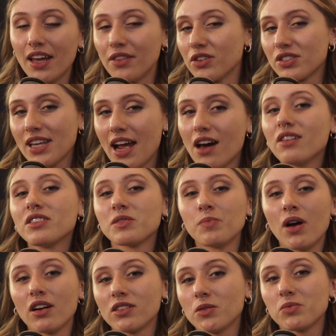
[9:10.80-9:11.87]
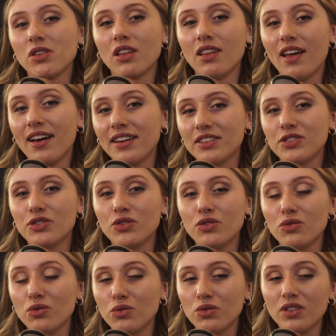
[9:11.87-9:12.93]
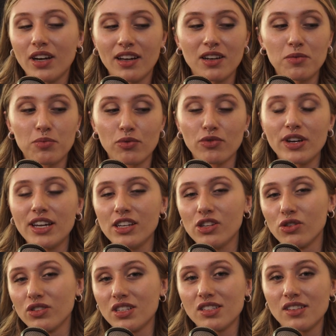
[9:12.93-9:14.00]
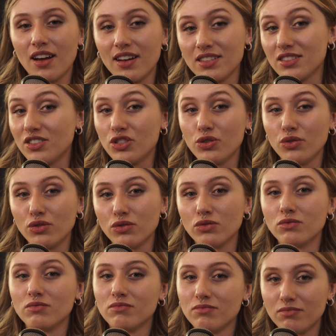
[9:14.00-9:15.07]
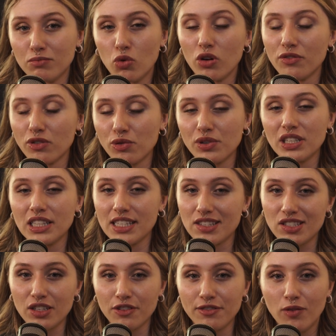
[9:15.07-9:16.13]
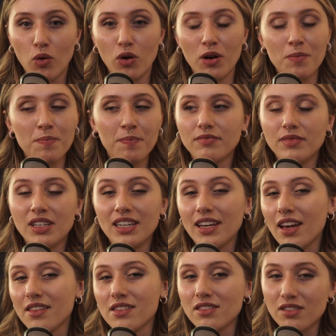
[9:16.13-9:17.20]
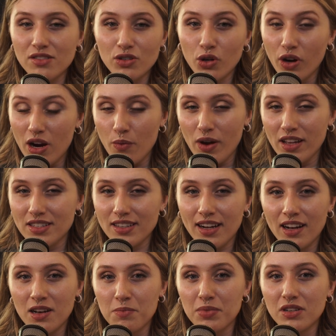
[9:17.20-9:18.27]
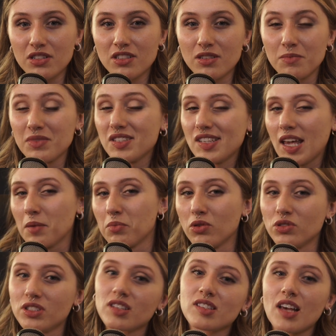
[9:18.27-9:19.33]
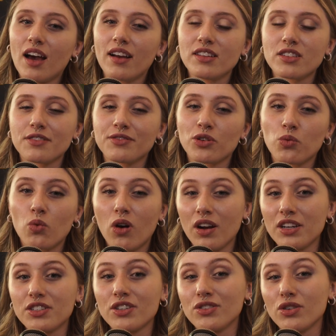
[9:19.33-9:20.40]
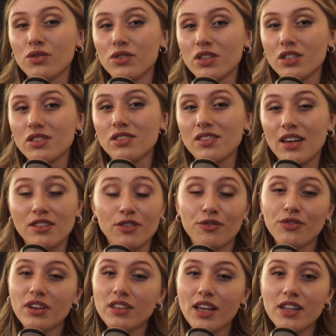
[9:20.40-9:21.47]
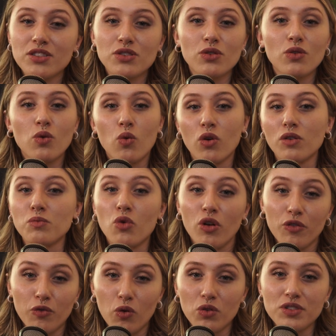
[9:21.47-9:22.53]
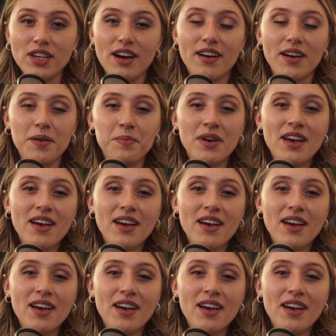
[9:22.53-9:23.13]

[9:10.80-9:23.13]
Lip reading: there's countless mockups online to kind of bring your designs into more of a realistic form. And again, this is a great way to kind of build some sample designs if you're wanting to do this as a freelancer or more full-time,